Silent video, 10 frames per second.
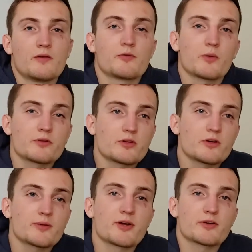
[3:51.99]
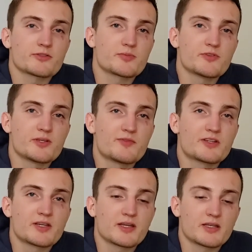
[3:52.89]
If you want to talk about
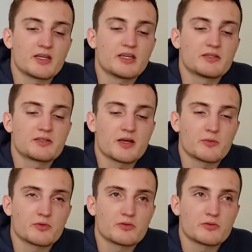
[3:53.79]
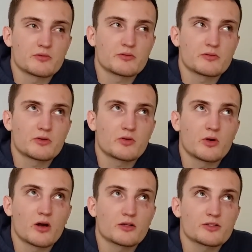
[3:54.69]
specific techniques that will
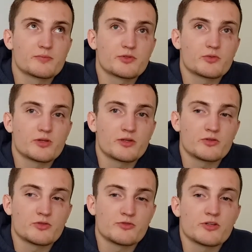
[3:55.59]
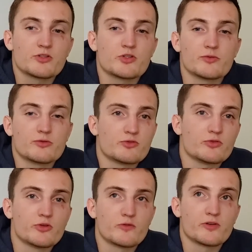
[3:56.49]
cross between Jiu-Jitsu and
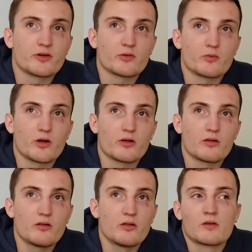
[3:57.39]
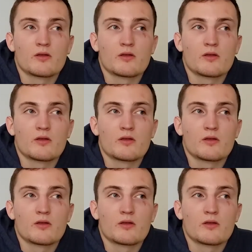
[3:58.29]
Judo very well,